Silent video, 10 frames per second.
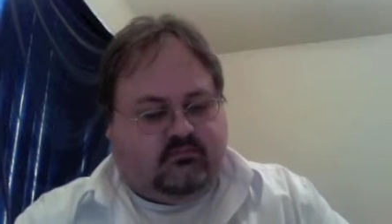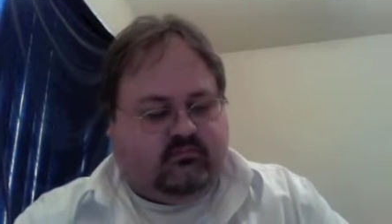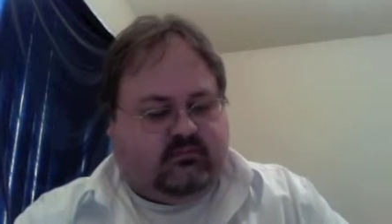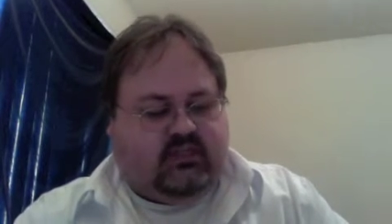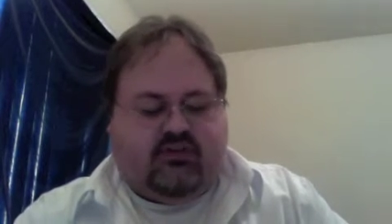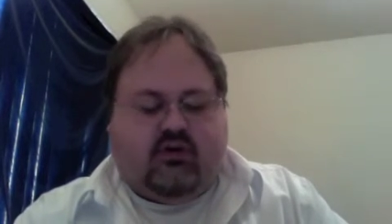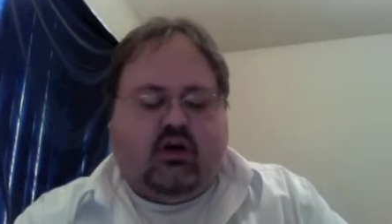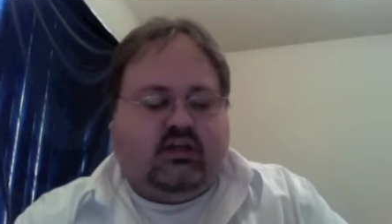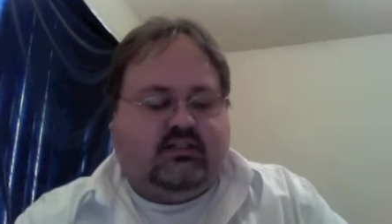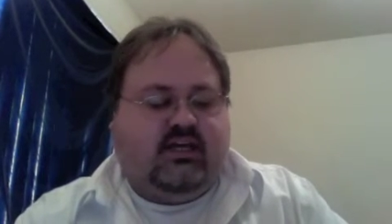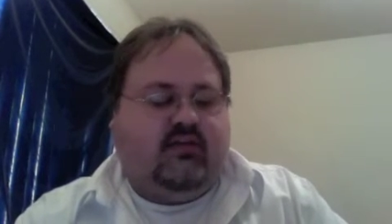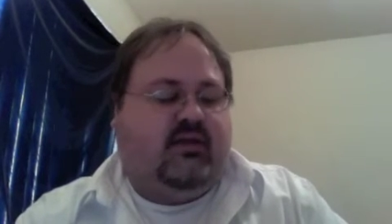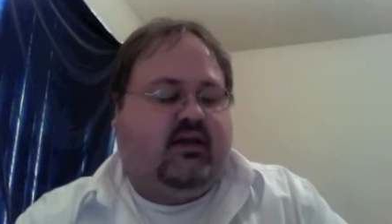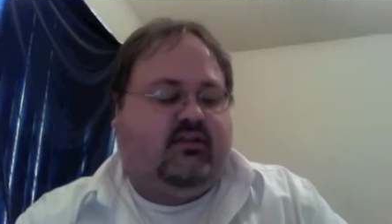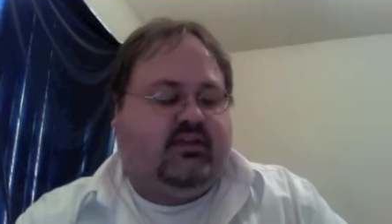you know, there aren't a ton of
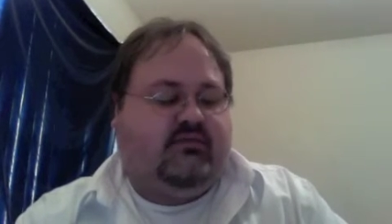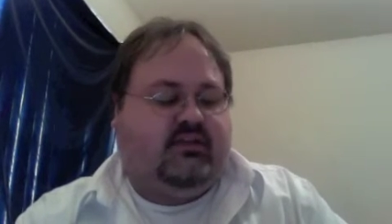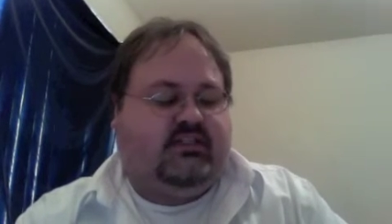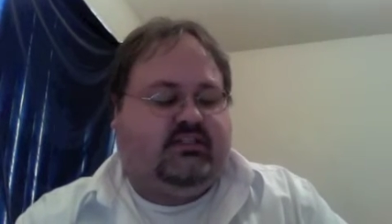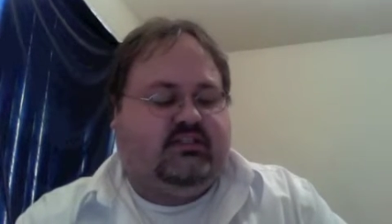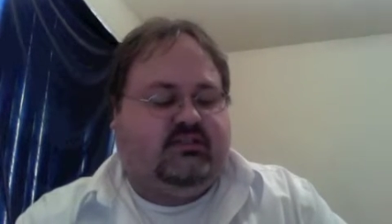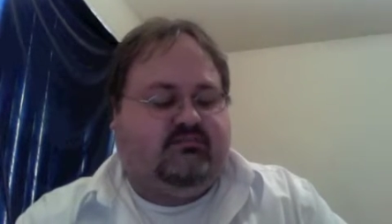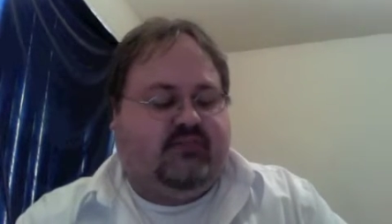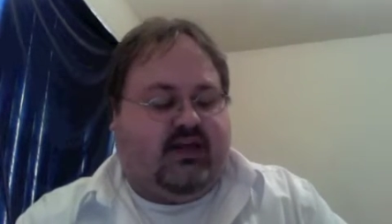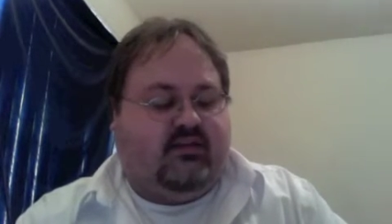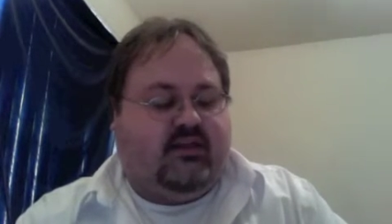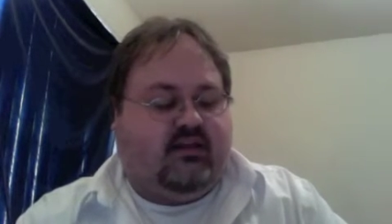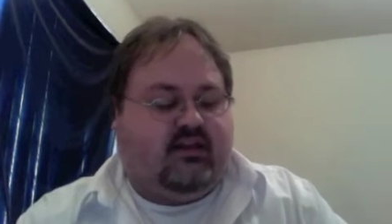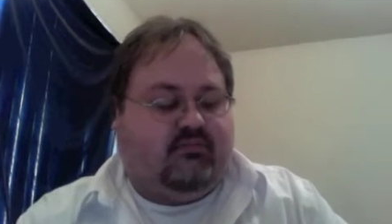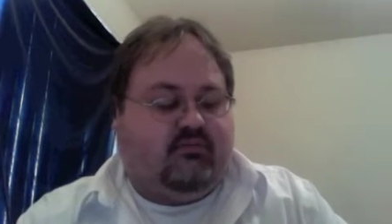minor league releases back then. A lot of